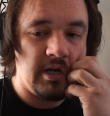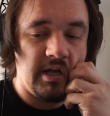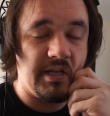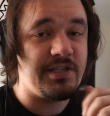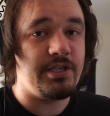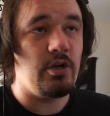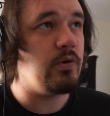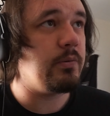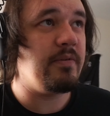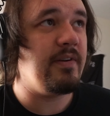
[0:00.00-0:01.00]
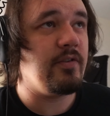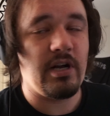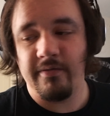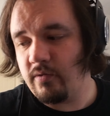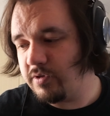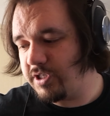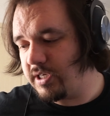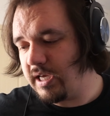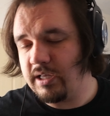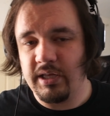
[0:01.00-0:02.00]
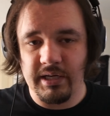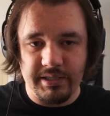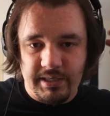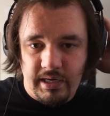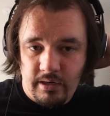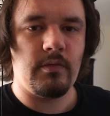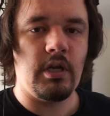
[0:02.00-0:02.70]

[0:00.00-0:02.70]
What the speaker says: It's still one of my favorite iPhones to date, like I said.